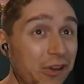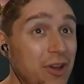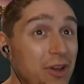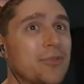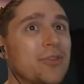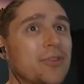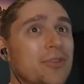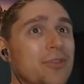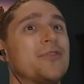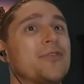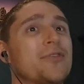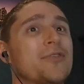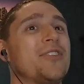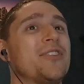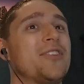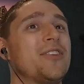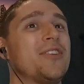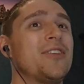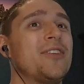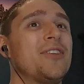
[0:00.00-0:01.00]
And
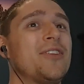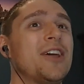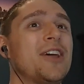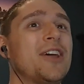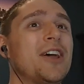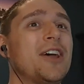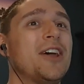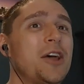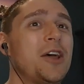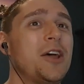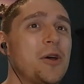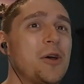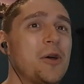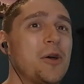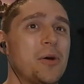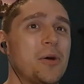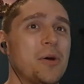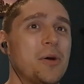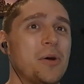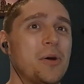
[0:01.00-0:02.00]
to add to
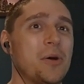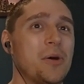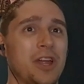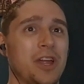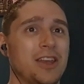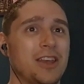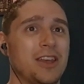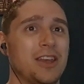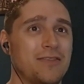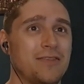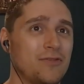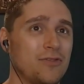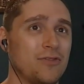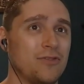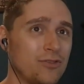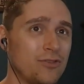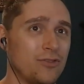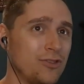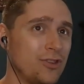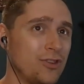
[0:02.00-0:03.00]
the nightmare
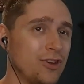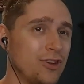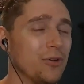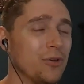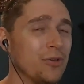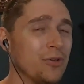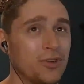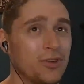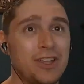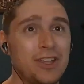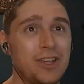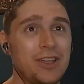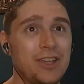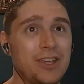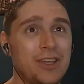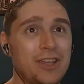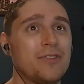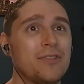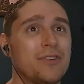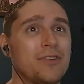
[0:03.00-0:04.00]
fuel that the Mother of
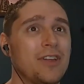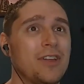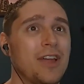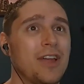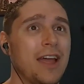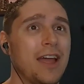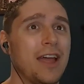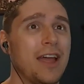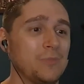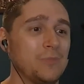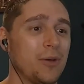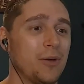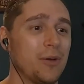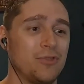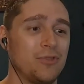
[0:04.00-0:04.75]
Shapeshifters is,